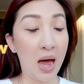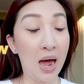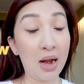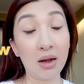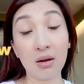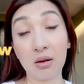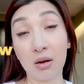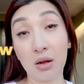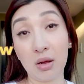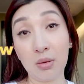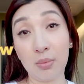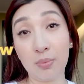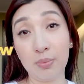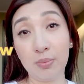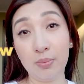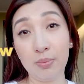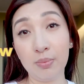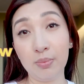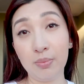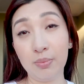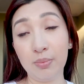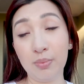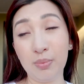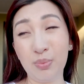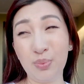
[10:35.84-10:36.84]
I don't know,
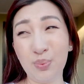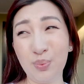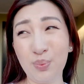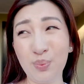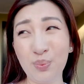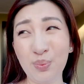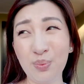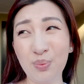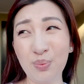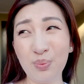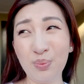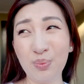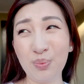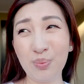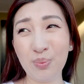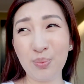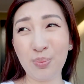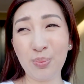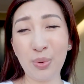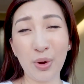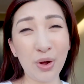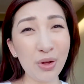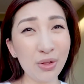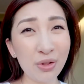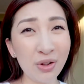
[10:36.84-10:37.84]

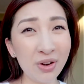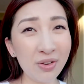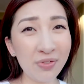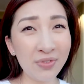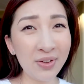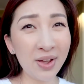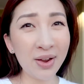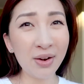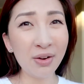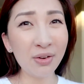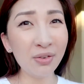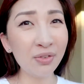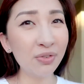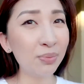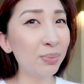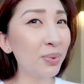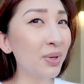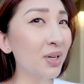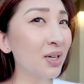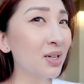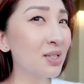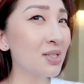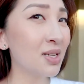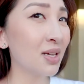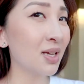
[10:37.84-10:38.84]
both not a fan of,
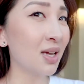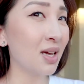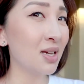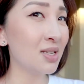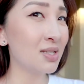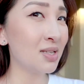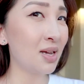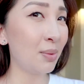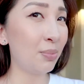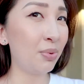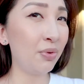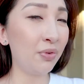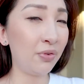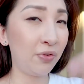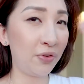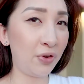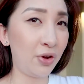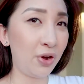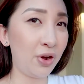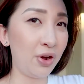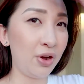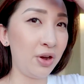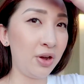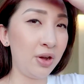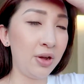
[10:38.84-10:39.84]
because I guess I
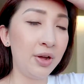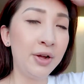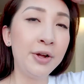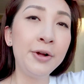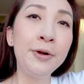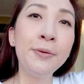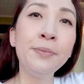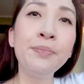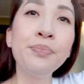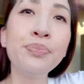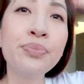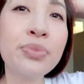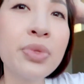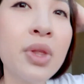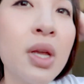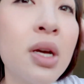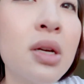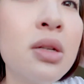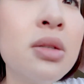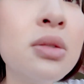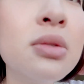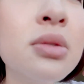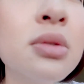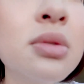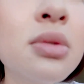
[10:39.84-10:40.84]
prefer,
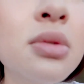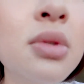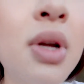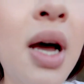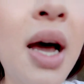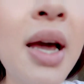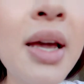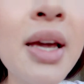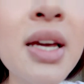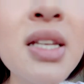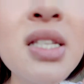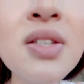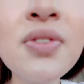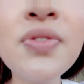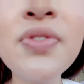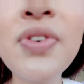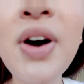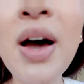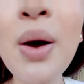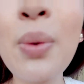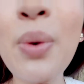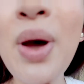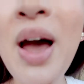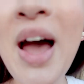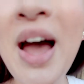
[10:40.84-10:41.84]
I guess if
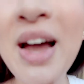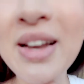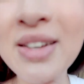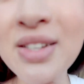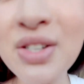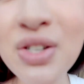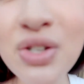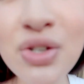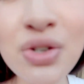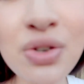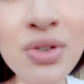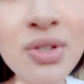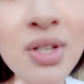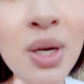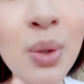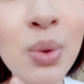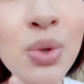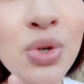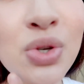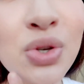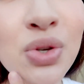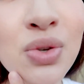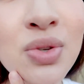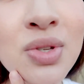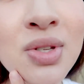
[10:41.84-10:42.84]
I had to choose, I
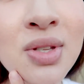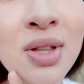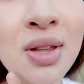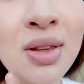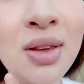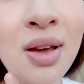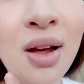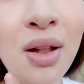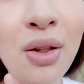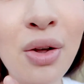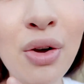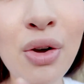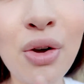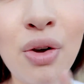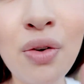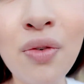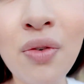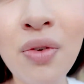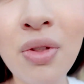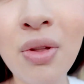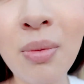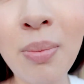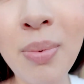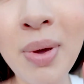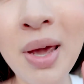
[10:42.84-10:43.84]
would choose the yellow
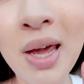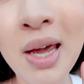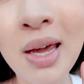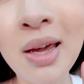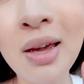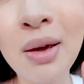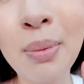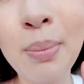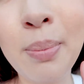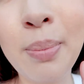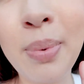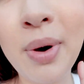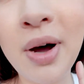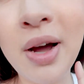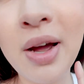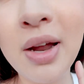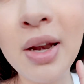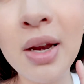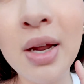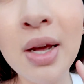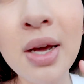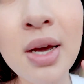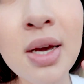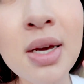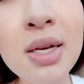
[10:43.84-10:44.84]
over the pink,
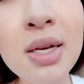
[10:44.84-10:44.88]
but